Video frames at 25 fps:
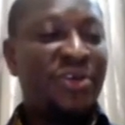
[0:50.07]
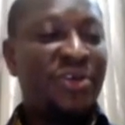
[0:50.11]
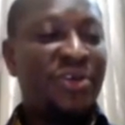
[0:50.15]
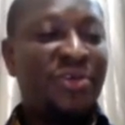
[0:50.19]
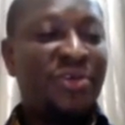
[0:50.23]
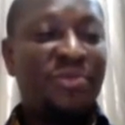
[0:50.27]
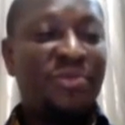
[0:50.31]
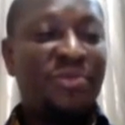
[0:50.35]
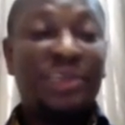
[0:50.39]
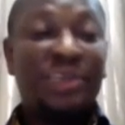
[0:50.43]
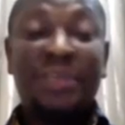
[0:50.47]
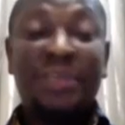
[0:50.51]

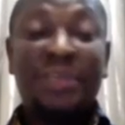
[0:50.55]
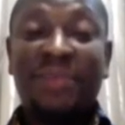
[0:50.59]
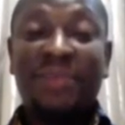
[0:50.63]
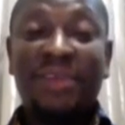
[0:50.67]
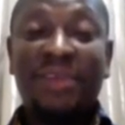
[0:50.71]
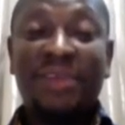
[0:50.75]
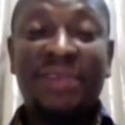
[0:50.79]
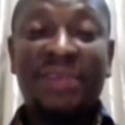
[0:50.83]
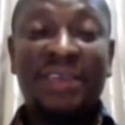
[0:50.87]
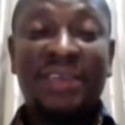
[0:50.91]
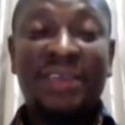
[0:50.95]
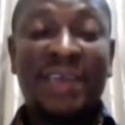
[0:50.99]
which simply
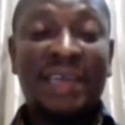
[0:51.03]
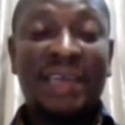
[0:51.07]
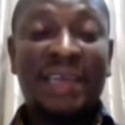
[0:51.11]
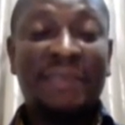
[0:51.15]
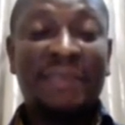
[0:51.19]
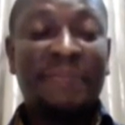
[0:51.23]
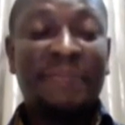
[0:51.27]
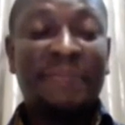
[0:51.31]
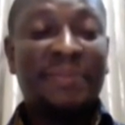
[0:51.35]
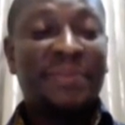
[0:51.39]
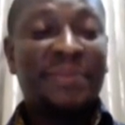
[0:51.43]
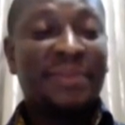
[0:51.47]
means
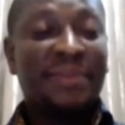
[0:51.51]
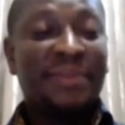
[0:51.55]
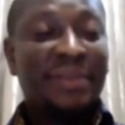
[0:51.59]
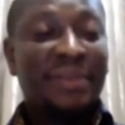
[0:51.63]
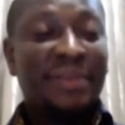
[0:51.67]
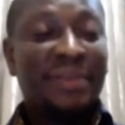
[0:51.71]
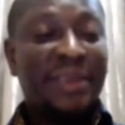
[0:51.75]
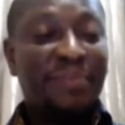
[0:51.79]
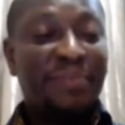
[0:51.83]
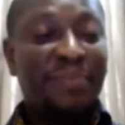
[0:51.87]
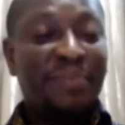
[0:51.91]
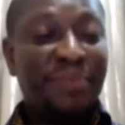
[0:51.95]
that
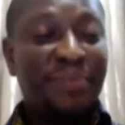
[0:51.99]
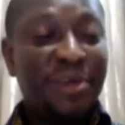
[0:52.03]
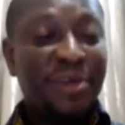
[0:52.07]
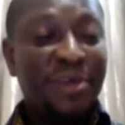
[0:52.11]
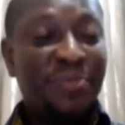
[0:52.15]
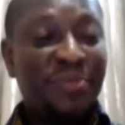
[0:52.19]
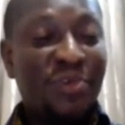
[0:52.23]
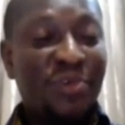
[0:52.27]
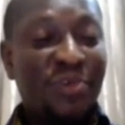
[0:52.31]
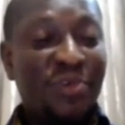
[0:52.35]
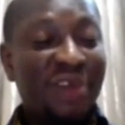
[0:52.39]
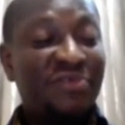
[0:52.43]
the
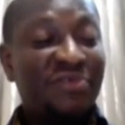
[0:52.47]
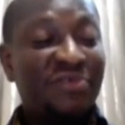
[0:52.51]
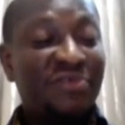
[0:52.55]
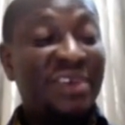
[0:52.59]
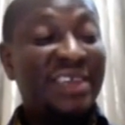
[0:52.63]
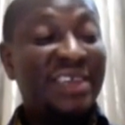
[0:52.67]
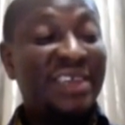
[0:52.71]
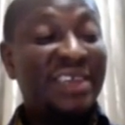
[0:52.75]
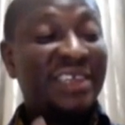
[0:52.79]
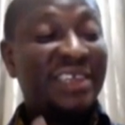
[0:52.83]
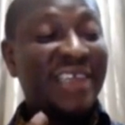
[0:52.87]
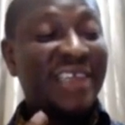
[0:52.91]
people have to
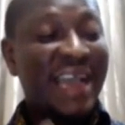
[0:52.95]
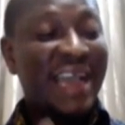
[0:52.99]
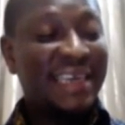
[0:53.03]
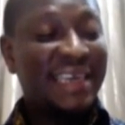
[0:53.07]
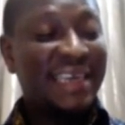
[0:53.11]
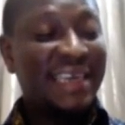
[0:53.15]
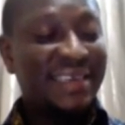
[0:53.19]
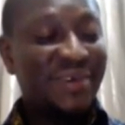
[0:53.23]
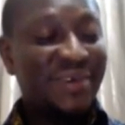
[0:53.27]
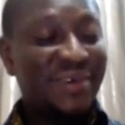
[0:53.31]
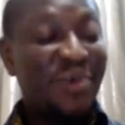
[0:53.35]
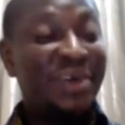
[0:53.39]

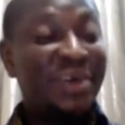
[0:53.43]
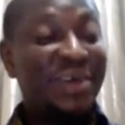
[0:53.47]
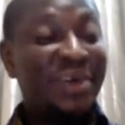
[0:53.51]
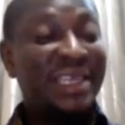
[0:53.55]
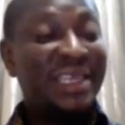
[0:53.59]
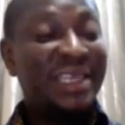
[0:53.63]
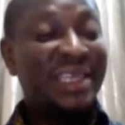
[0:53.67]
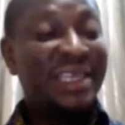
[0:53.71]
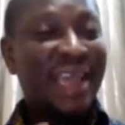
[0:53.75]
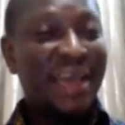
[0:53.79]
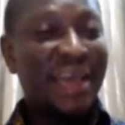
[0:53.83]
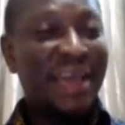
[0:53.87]
decide or
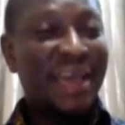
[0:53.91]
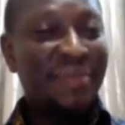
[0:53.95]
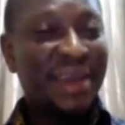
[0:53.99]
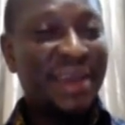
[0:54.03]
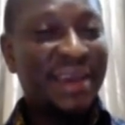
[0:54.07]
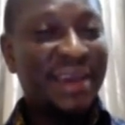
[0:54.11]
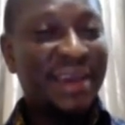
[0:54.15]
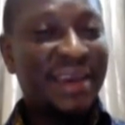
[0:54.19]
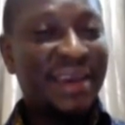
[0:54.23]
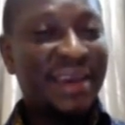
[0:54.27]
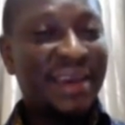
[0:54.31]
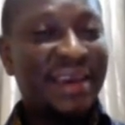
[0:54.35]

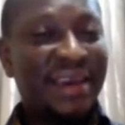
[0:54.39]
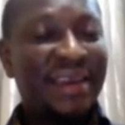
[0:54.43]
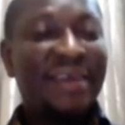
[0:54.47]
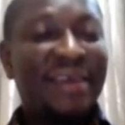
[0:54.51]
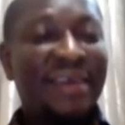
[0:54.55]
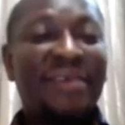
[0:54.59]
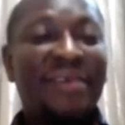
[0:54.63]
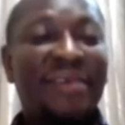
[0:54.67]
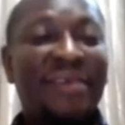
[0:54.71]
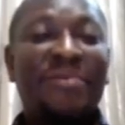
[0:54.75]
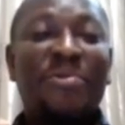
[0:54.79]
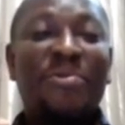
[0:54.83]
determine
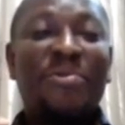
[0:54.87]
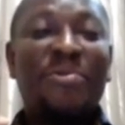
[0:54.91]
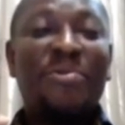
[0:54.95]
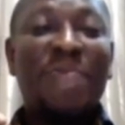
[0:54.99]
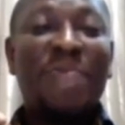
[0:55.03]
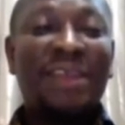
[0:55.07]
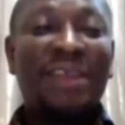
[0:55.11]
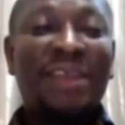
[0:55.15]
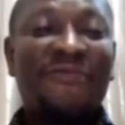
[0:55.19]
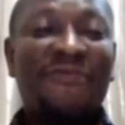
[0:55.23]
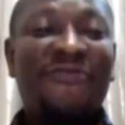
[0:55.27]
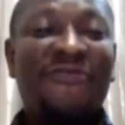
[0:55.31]

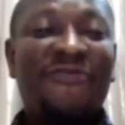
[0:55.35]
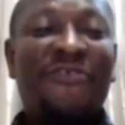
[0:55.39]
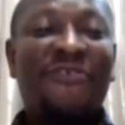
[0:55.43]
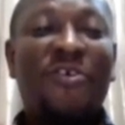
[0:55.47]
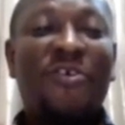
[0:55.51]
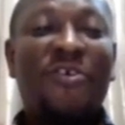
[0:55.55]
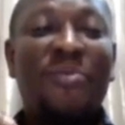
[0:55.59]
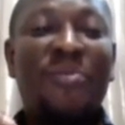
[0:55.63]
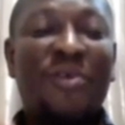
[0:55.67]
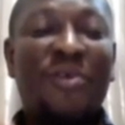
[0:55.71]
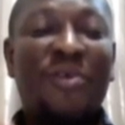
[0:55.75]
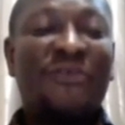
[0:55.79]
what
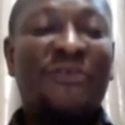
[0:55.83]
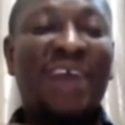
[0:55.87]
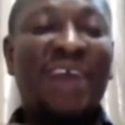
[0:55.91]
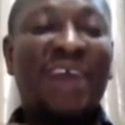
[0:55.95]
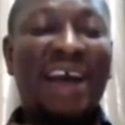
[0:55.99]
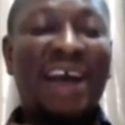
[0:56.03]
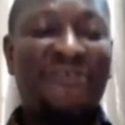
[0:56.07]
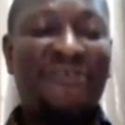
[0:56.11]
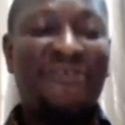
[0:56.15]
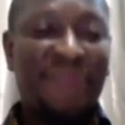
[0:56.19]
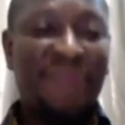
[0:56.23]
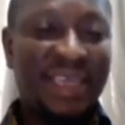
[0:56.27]
form of
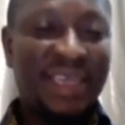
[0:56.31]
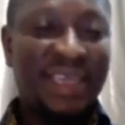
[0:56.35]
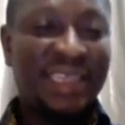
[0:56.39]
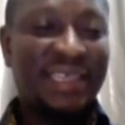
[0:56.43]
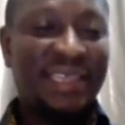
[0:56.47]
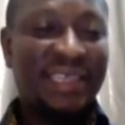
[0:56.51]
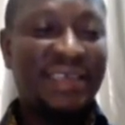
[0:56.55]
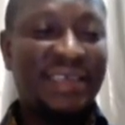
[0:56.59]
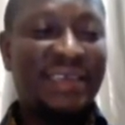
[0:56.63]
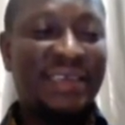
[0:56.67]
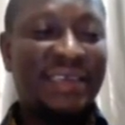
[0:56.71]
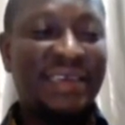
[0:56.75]

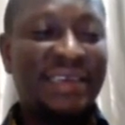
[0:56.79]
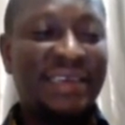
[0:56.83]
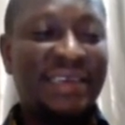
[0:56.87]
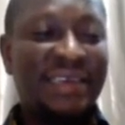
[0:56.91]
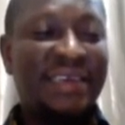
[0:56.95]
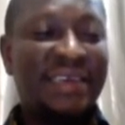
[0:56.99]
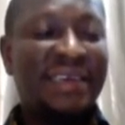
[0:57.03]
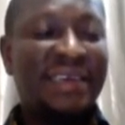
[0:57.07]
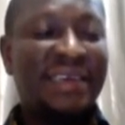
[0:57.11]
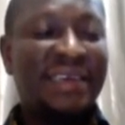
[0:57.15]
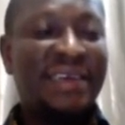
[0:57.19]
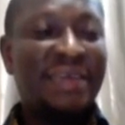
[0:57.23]
government
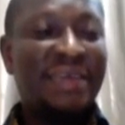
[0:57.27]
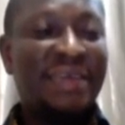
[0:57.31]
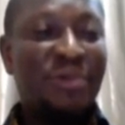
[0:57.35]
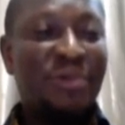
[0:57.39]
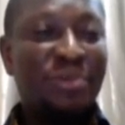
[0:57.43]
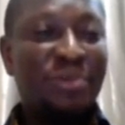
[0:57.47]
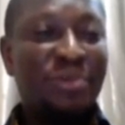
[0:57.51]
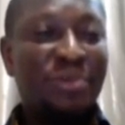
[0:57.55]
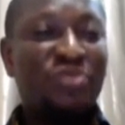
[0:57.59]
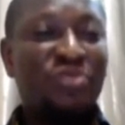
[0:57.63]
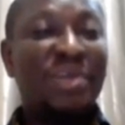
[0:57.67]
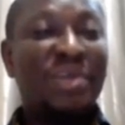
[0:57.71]
they
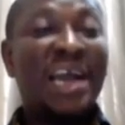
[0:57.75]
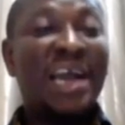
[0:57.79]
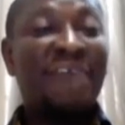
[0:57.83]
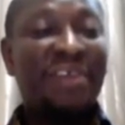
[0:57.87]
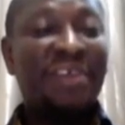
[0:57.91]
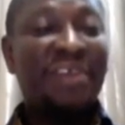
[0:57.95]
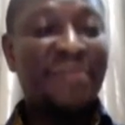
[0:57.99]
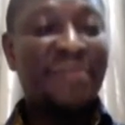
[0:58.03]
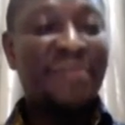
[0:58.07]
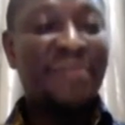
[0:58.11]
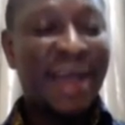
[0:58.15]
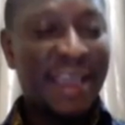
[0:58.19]
want to be
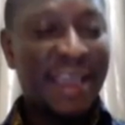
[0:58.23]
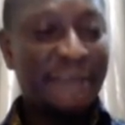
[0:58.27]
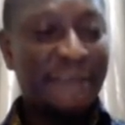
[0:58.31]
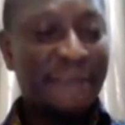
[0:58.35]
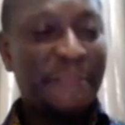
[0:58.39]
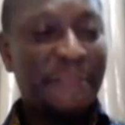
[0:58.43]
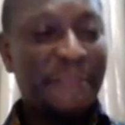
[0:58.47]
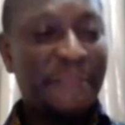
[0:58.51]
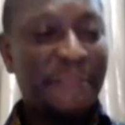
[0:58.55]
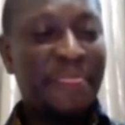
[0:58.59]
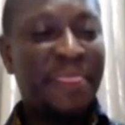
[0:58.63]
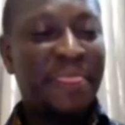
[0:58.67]
governed
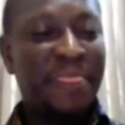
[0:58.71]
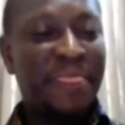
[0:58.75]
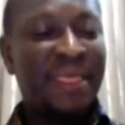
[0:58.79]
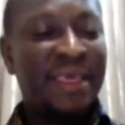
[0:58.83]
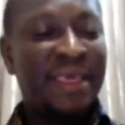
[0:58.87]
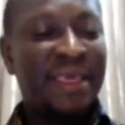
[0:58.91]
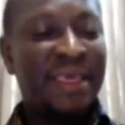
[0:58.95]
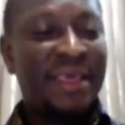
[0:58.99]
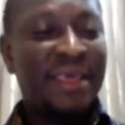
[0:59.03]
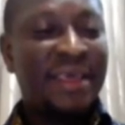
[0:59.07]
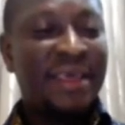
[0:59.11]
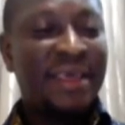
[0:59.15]
by,
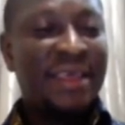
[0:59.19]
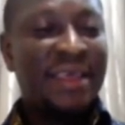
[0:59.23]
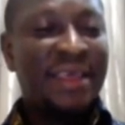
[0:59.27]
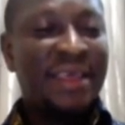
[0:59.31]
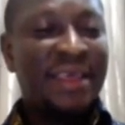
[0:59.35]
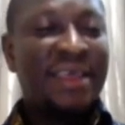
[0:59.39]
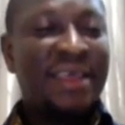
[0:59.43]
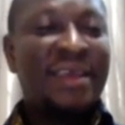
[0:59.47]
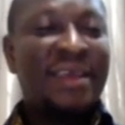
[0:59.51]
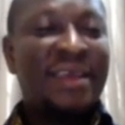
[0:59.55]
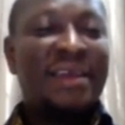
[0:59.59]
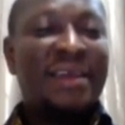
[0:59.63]

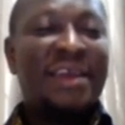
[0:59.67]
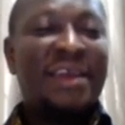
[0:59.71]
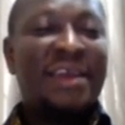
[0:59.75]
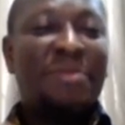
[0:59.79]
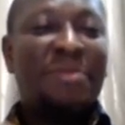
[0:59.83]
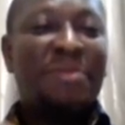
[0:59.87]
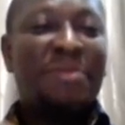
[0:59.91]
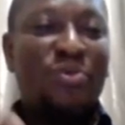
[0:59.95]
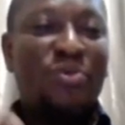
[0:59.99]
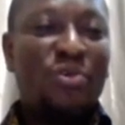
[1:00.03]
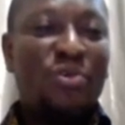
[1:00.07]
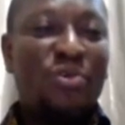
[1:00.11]
the
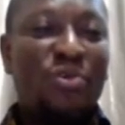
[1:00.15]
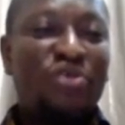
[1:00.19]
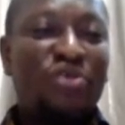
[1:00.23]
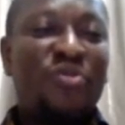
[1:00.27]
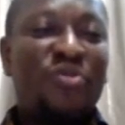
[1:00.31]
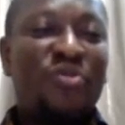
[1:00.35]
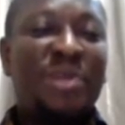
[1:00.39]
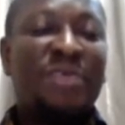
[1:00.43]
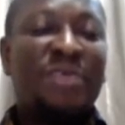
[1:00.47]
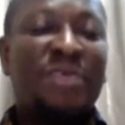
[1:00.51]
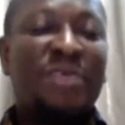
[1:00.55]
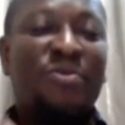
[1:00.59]
people want to
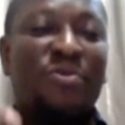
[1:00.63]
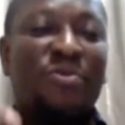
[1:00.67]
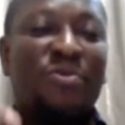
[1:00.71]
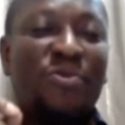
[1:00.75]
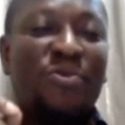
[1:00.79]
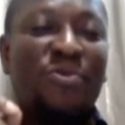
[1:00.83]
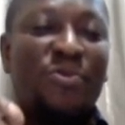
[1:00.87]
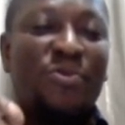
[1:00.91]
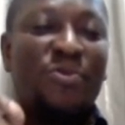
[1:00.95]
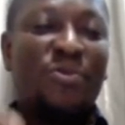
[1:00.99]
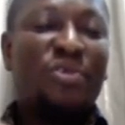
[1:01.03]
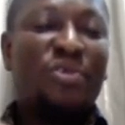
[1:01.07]
be
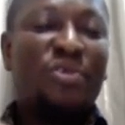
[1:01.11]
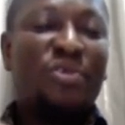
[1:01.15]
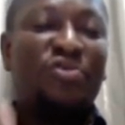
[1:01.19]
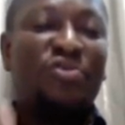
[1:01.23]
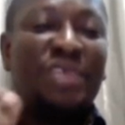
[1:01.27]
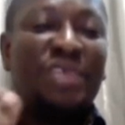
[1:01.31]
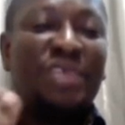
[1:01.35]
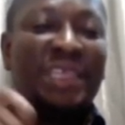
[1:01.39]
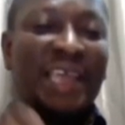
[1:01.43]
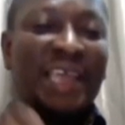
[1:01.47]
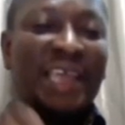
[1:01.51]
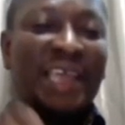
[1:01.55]
want to
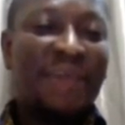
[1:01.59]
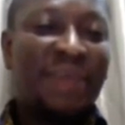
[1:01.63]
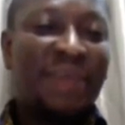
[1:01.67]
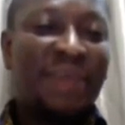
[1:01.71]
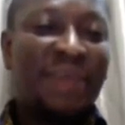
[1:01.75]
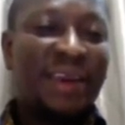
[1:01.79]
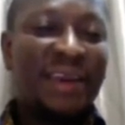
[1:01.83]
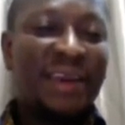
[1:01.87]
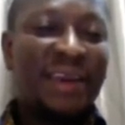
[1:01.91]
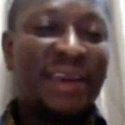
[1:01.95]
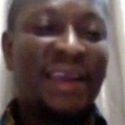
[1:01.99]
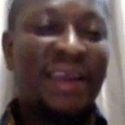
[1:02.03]

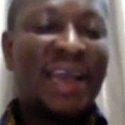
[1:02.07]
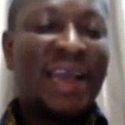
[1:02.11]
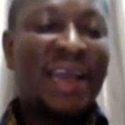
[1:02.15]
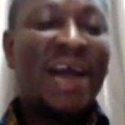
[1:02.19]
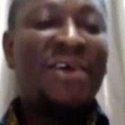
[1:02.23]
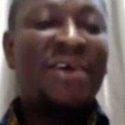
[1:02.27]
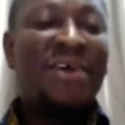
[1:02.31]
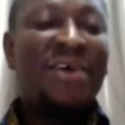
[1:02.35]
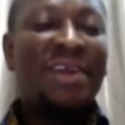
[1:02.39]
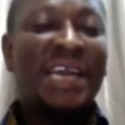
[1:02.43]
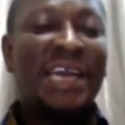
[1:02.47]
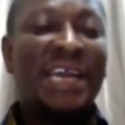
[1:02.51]
determine
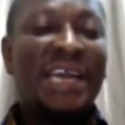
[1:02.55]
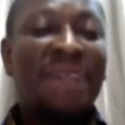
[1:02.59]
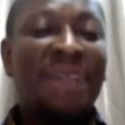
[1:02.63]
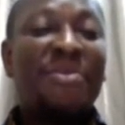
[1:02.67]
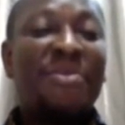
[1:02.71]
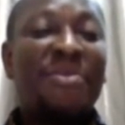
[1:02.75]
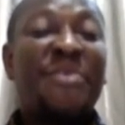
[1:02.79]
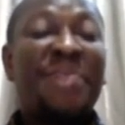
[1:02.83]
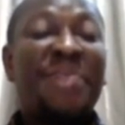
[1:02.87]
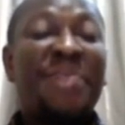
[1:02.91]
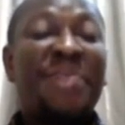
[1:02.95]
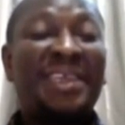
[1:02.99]
how they can be
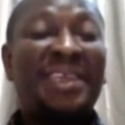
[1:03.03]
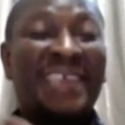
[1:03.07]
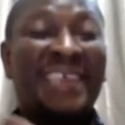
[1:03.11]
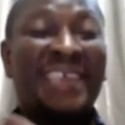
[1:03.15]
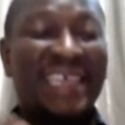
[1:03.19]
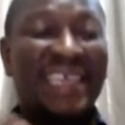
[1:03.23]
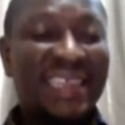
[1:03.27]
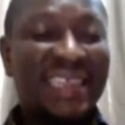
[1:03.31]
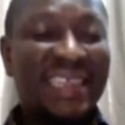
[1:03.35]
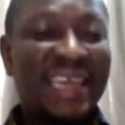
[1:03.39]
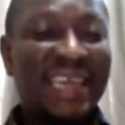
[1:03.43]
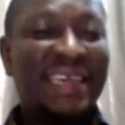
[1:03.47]

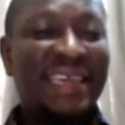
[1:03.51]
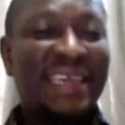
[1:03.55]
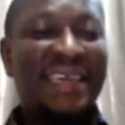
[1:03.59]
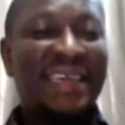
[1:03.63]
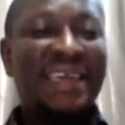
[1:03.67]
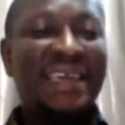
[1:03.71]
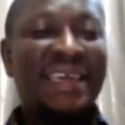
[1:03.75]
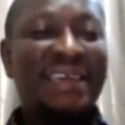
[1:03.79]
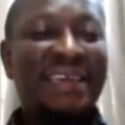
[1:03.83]
represented in the